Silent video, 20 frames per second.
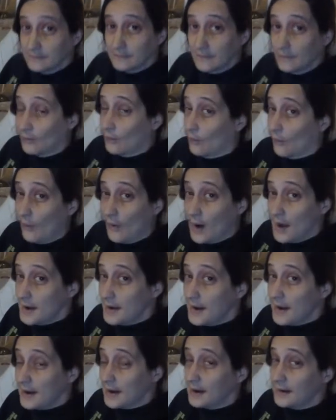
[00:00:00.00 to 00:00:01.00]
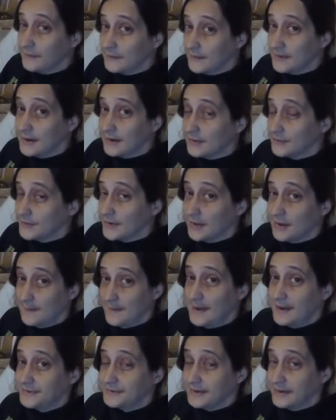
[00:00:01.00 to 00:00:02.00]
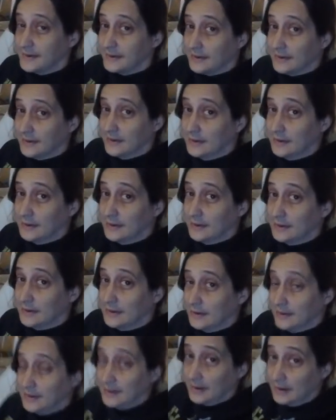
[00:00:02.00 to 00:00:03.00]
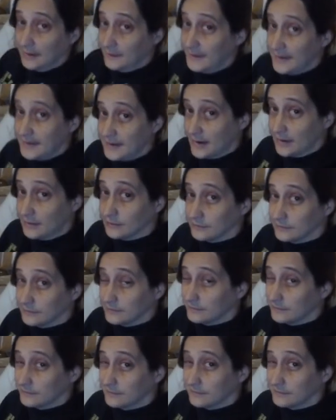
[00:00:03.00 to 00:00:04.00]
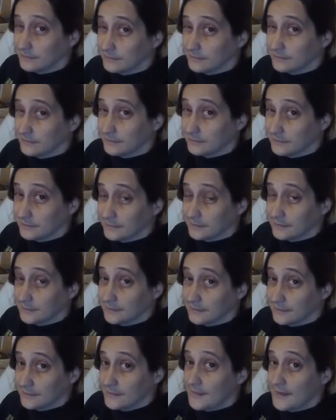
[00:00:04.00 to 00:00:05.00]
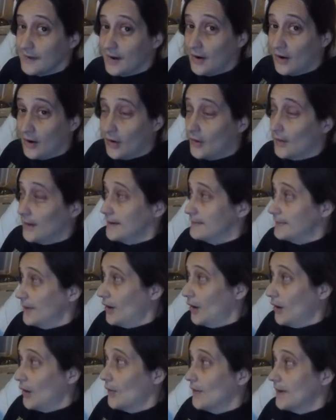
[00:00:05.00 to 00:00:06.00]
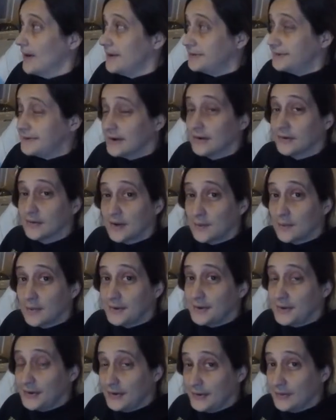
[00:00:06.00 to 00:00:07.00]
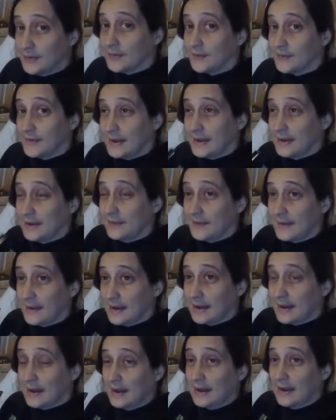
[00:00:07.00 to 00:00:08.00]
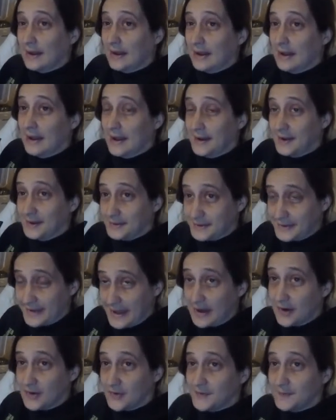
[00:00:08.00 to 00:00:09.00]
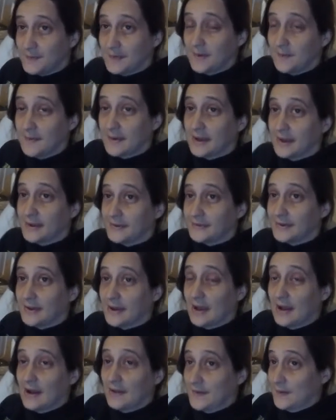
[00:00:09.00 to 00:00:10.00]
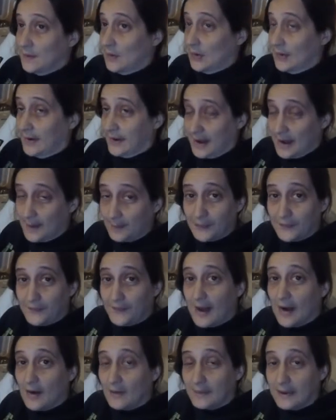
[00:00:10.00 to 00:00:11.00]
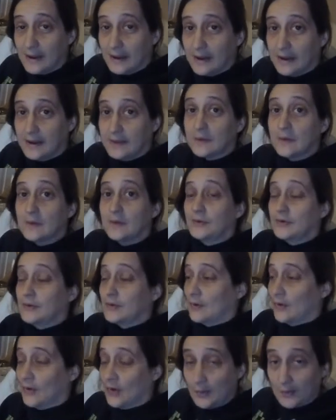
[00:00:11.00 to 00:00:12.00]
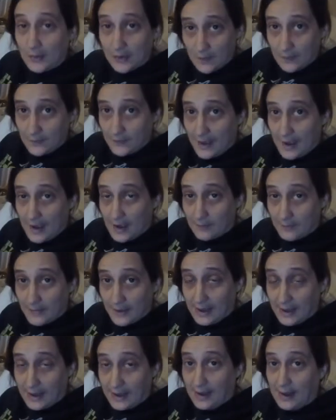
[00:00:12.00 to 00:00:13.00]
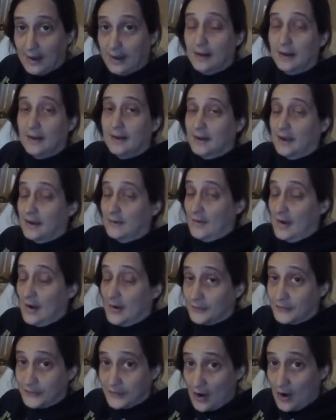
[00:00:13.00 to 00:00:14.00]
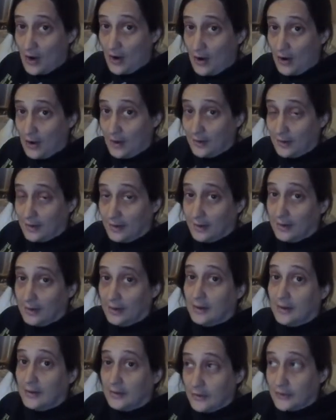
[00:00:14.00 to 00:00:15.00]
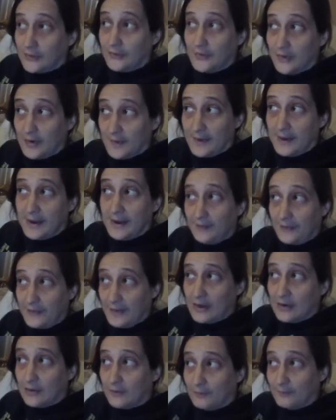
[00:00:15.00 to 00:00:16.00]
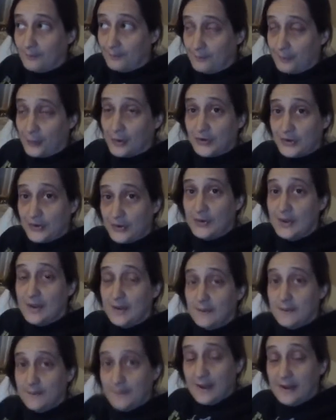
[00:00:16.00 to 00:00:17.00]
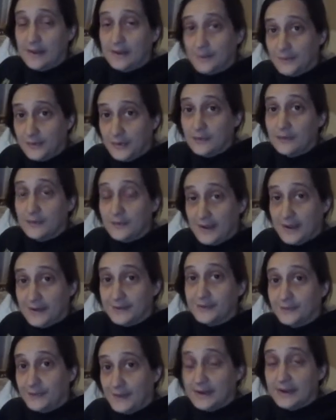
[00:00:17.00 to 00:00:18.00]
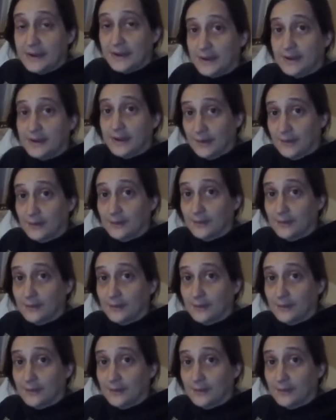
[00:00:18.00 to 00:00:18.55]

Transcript: One day out of the year is all I'm asking. They don't. I'm always telling them what to do, and it scares me because they won't get up without me. They won't do their homework without me. Now, if I was gone, who's going to be there pushing them and making them do the things that they need to do?